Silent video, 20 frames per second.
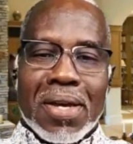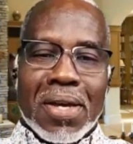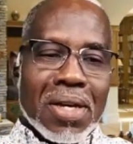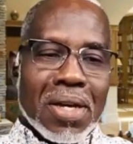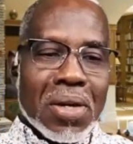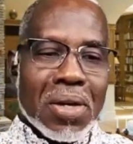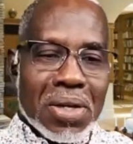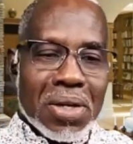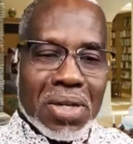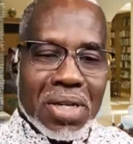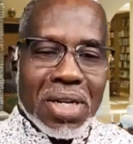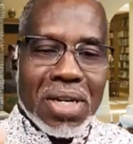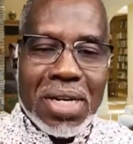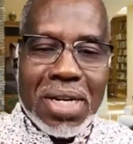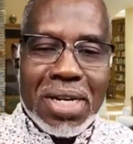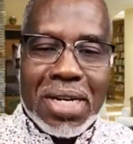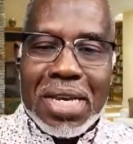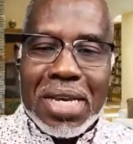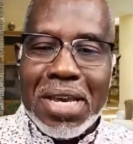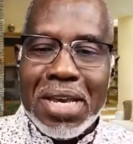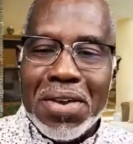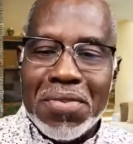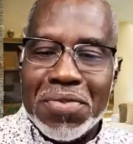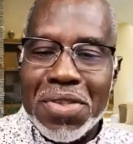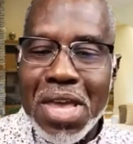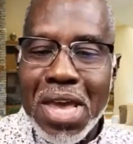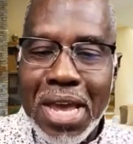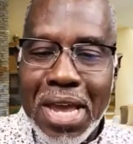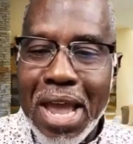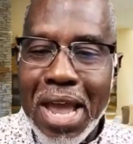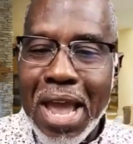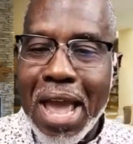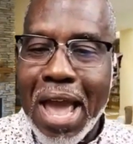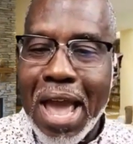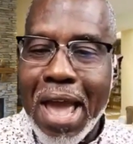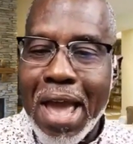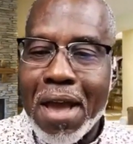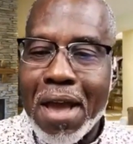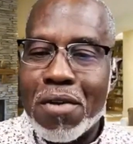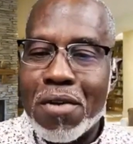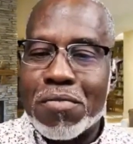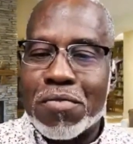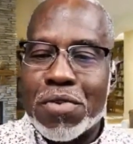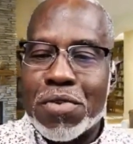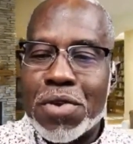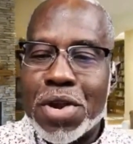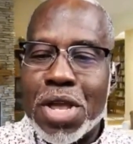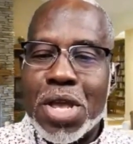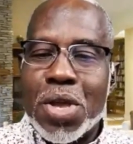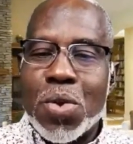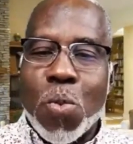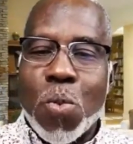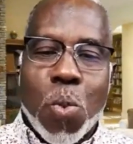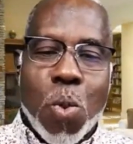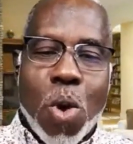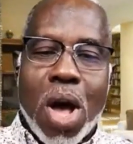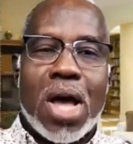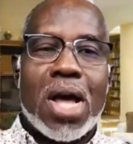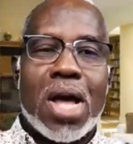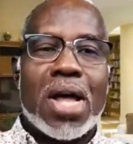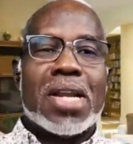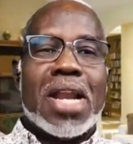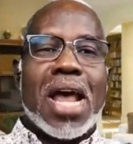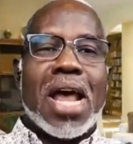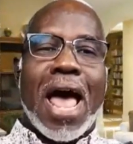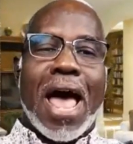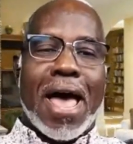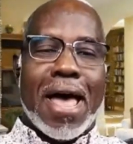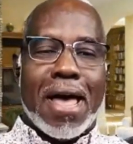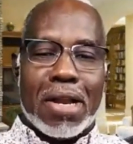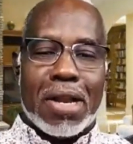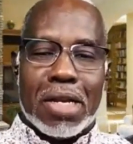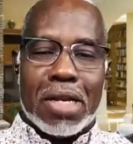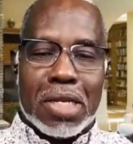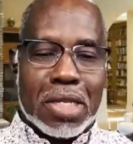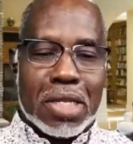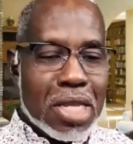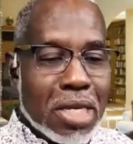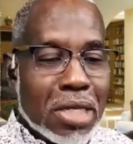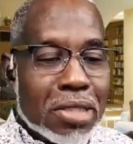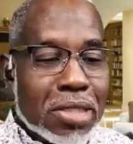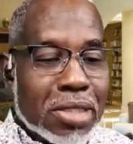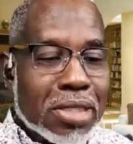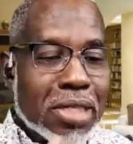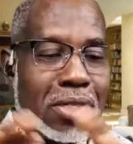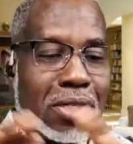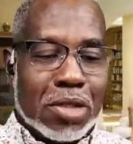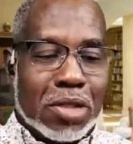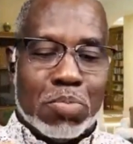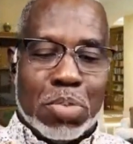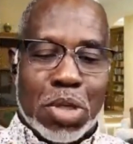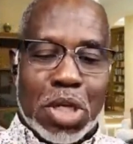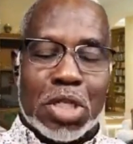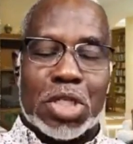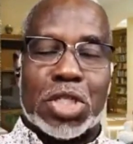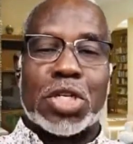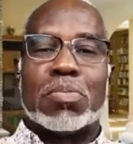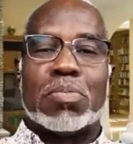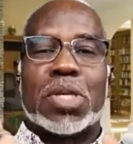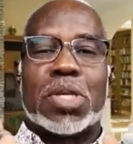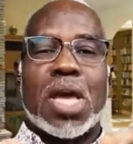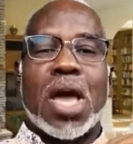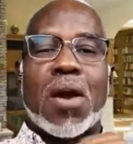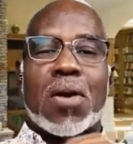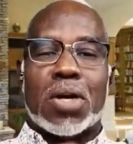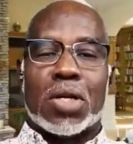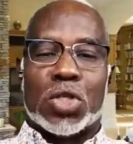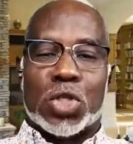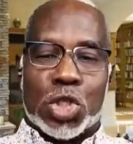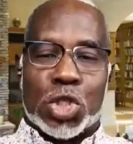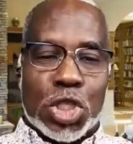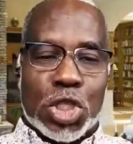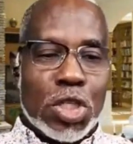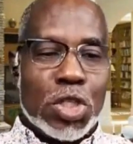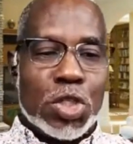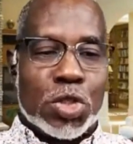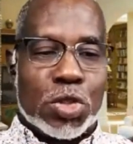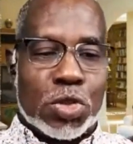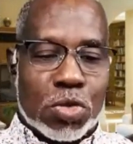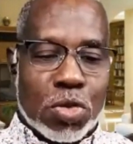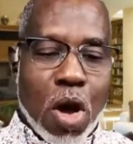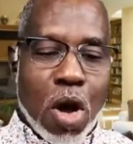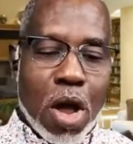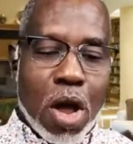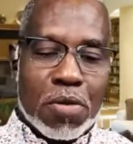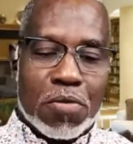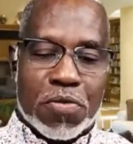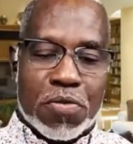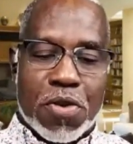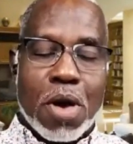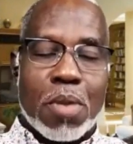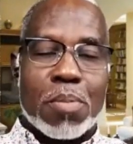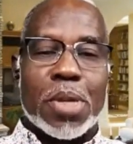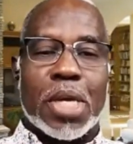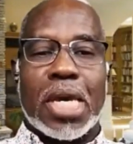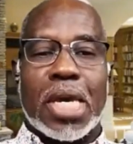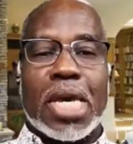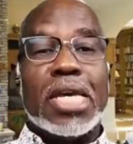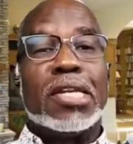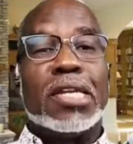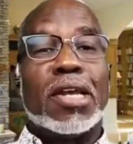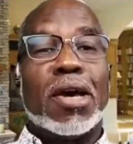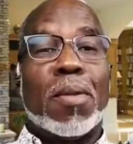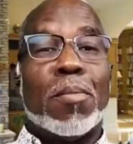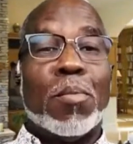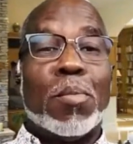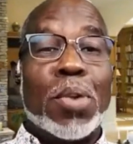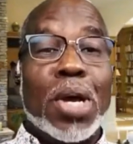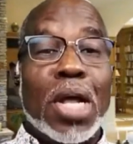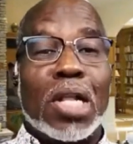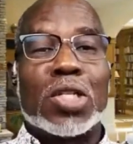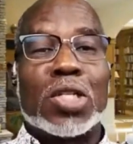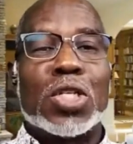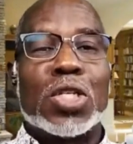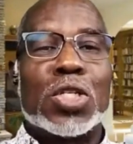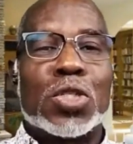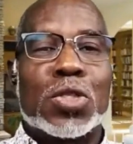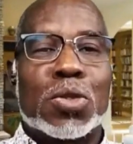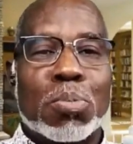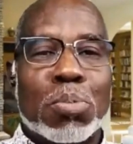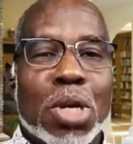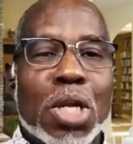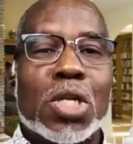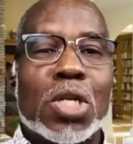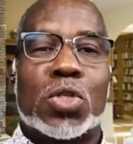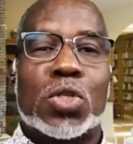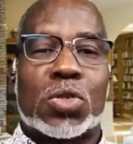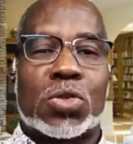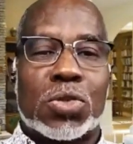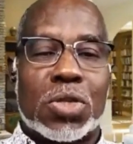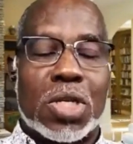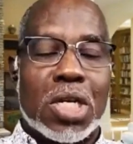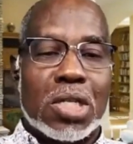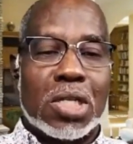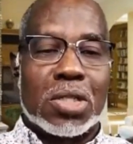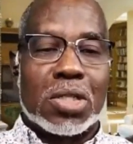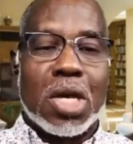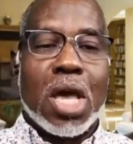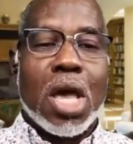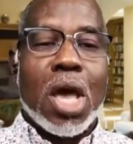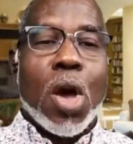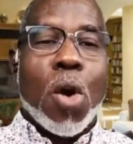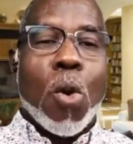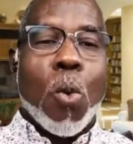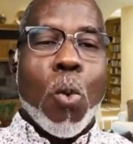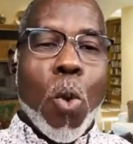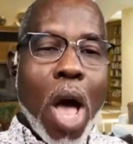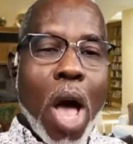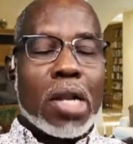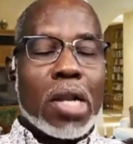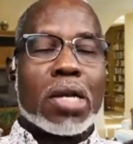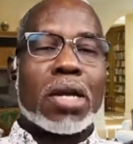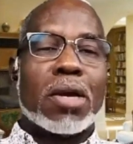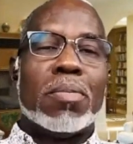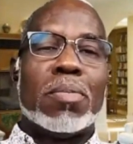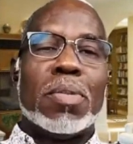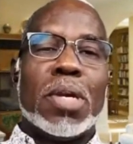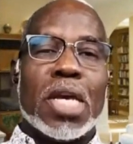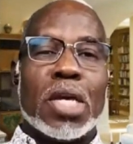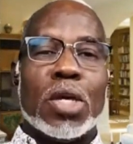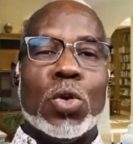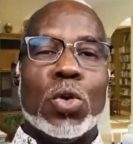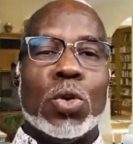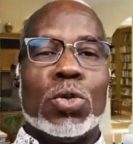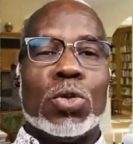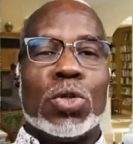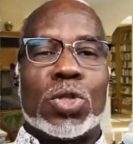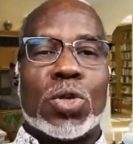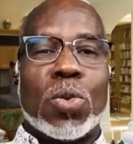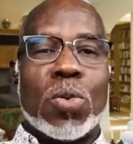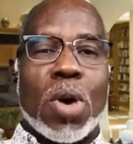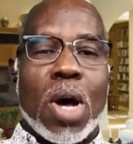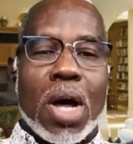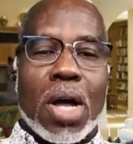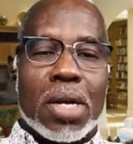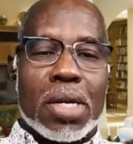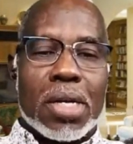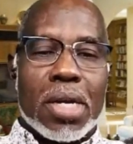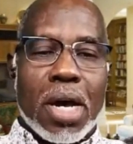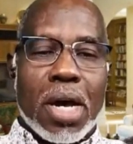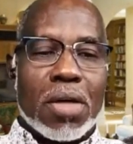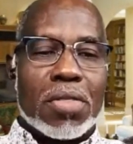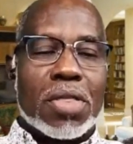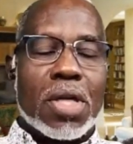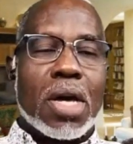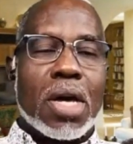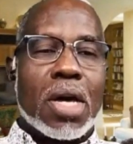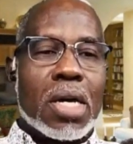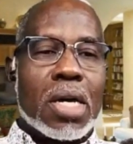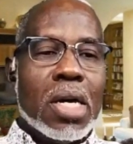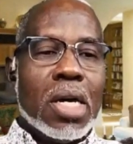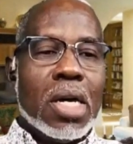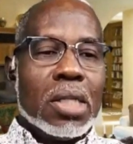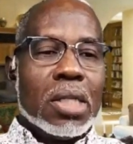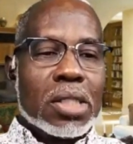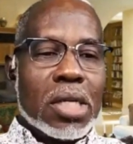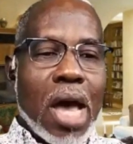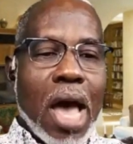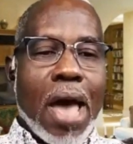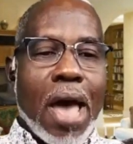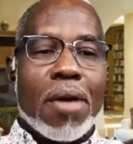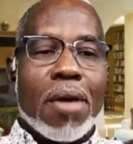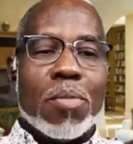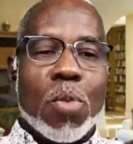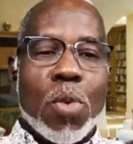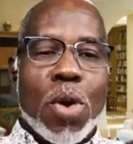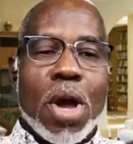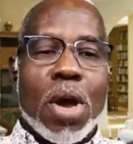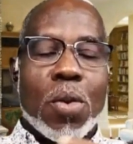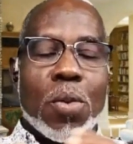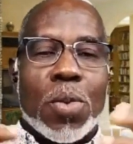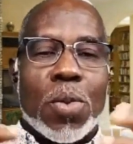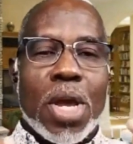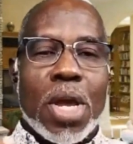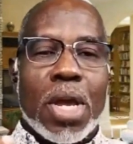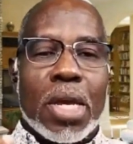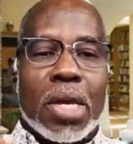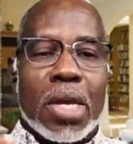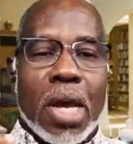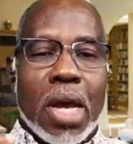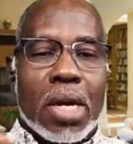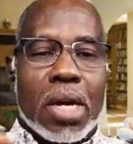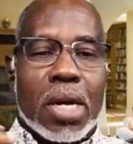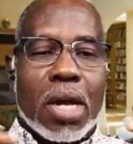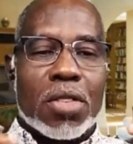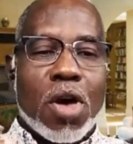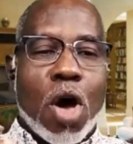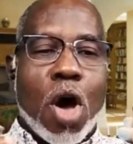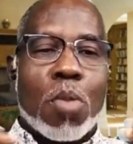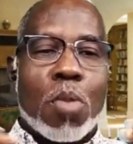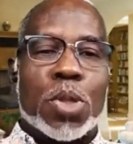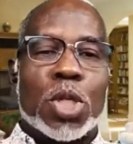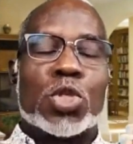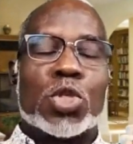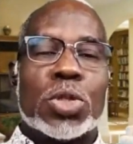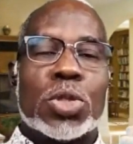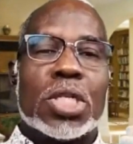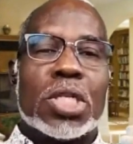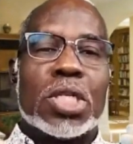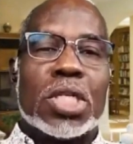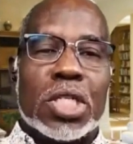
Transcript: Good evening, everyone, and this is Bishop Terrance G. Strachan from Kingdom Builders Ministries, welcoming you to another time where we, another opportunity to